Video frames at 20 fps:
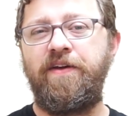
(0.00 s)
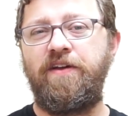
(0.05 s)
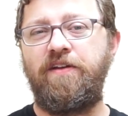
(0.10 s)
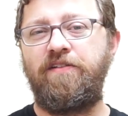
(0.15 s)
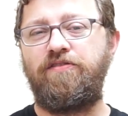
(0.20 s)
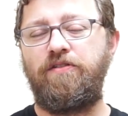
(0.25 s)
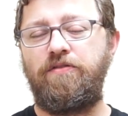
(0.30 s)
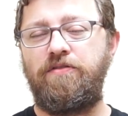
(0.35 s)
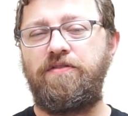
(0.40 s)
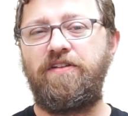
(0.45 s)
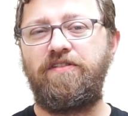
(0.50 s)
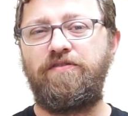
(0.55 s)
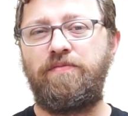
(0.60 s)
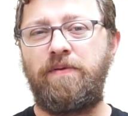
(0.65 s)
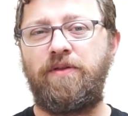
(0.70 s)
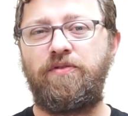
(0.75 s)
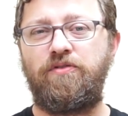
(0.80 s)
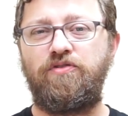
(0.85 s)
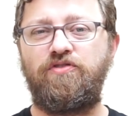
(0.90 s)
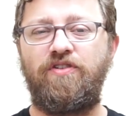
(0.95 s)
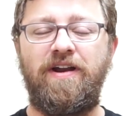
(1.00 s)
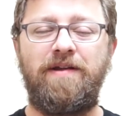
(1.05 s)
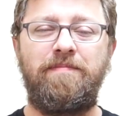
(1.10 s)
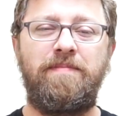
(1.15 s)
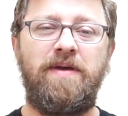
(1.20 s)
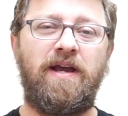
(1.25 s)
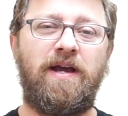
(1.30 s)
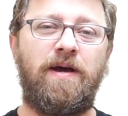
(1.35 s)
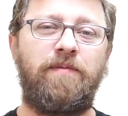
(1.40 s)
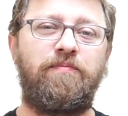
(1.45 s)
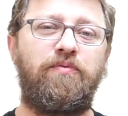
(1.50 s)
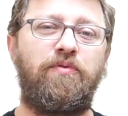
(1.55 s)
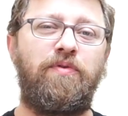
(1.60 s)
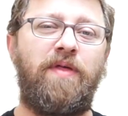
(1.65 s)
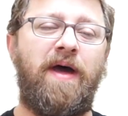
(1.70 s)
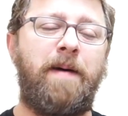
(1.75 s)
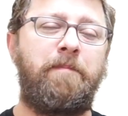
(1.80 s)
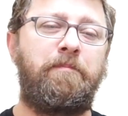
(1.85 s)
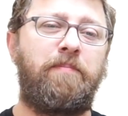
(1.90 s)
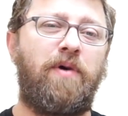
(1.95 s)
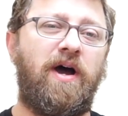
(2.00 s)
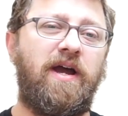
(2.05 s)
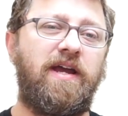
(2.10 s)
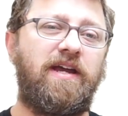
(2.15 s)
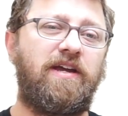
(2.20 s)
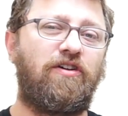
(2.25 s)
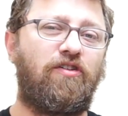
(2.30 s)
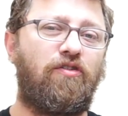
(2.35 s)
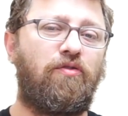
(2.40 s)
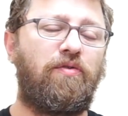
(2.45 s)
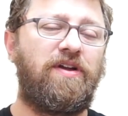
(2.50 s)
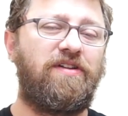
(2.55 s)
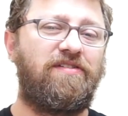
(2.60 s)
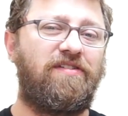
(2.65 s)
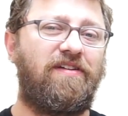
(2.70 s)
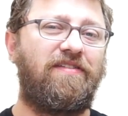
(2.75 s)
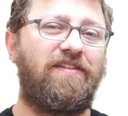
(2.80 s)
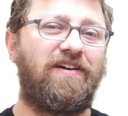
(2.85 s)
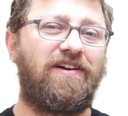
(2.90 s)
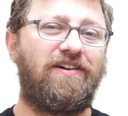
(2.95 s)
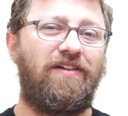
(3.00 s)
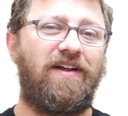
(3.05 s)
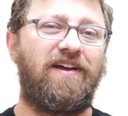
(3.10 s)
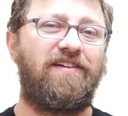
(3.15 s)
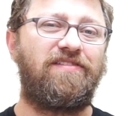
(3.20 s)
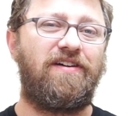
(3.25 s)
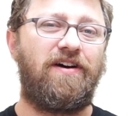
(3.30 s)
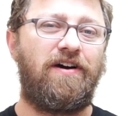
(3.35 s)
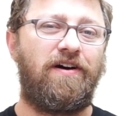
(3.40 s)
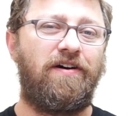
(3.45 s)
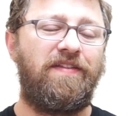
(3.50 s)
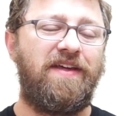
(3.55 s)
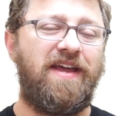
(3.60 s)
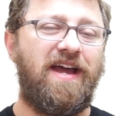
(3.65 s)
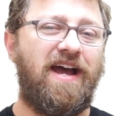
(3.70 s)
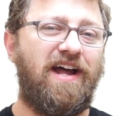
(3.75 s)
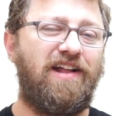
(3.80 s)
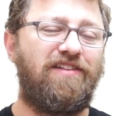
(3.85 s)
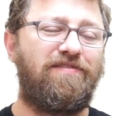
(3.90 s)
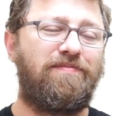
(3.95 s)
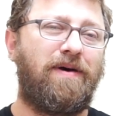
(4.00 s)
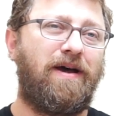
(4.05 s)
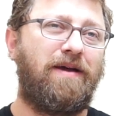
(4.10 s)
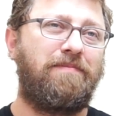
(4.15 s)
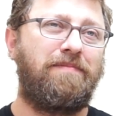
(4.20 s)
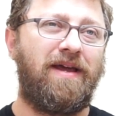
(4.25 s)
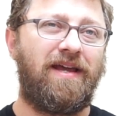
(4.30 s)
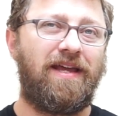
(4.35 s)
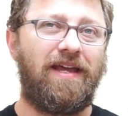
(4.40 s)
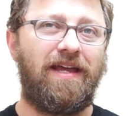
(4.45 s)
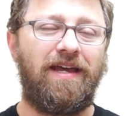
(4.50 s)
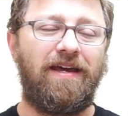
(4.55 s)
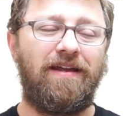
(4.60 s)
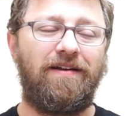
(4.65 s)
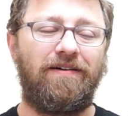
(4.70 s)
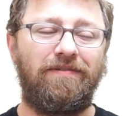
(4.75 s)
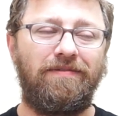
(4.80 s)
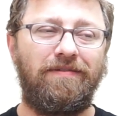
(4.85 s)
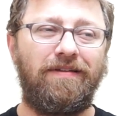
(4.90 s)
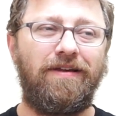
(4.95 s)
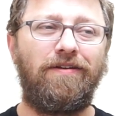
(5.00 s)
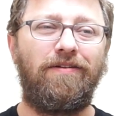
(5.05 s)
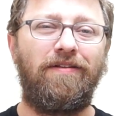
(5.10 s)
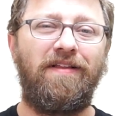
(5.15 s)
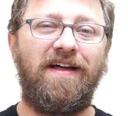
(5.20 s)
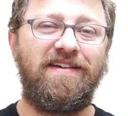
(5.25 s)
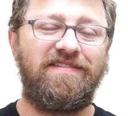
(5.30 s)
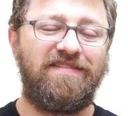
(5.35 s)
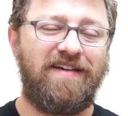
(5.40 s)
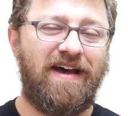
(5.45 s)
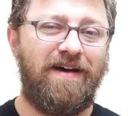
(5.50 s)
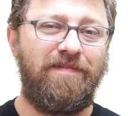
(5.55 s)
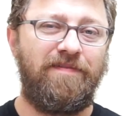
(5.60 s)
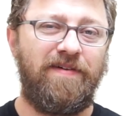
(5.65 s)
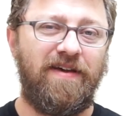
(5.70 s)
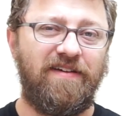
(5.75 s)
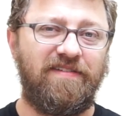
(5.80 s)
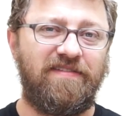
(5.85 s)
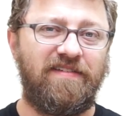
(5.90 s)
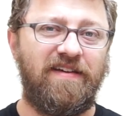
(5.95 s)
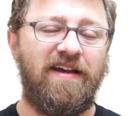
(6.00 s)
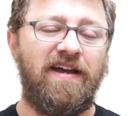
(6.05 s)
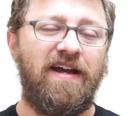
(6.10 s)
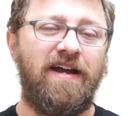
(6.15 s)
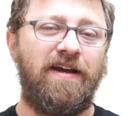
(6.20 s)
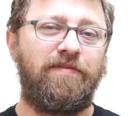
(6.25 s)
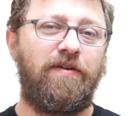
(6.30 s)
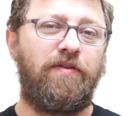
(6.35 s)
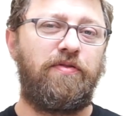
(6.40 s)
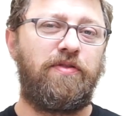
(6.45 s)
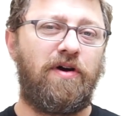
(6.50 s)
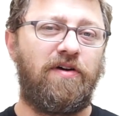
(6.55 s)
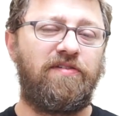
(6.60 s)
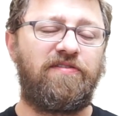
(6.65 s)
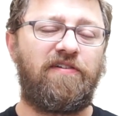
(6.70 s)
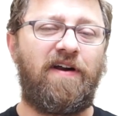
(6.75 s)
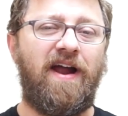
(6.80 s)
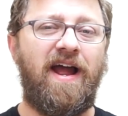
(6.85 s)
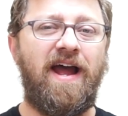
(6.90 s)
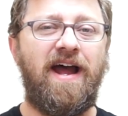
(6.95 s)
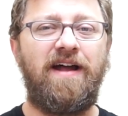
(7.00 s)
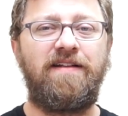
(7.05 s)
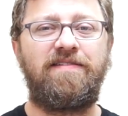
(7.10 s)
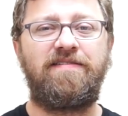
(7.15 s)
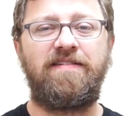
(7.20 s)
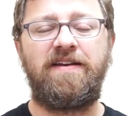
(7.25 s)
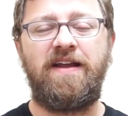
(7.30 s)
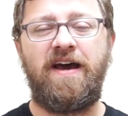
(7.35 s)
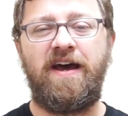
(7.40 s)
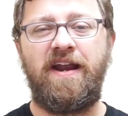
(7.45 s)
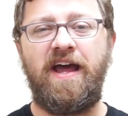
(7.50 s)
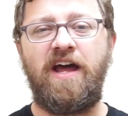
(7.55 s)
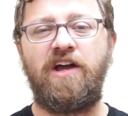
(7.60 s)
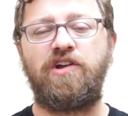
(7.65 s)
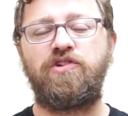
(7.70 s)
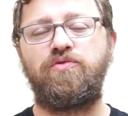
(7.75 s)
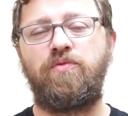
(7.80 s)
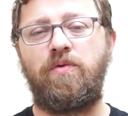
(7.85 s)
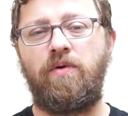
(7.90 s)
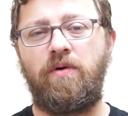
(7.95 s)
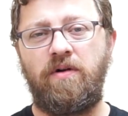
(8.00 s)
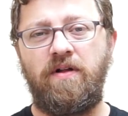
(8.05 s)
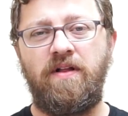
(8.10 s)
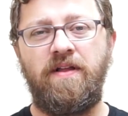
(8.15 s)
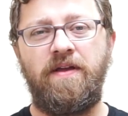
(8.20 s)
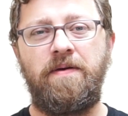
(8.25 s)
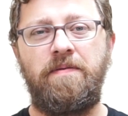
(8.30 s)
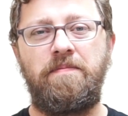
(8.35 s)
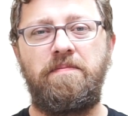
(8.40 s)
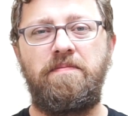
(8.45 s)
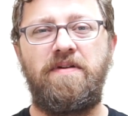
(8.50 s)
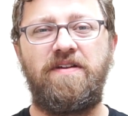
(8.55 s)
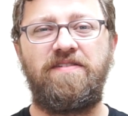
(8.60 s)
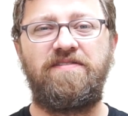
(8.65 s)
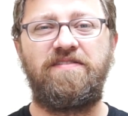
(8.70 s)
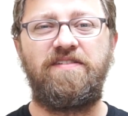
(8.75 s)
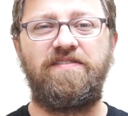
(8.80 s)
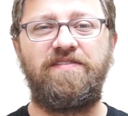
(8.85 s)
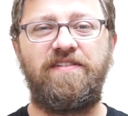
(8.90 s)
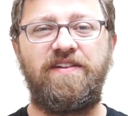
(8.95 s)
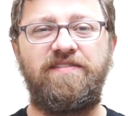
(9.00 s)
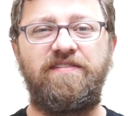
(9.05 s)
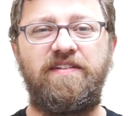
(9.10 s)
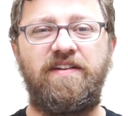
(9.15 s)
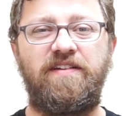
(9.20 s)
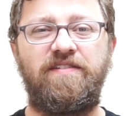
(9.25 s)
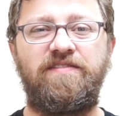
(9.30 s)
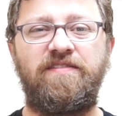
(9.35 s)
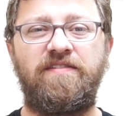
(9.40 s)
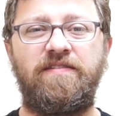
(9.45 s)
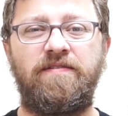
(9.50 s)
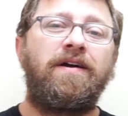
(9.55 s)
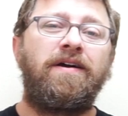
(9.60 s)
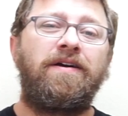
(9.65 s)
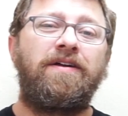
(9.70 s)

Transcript: And so this week, they're trying to make up for that by increasing the clicks on the ads, by making it a little less obvious that those are ads and not actual business listings.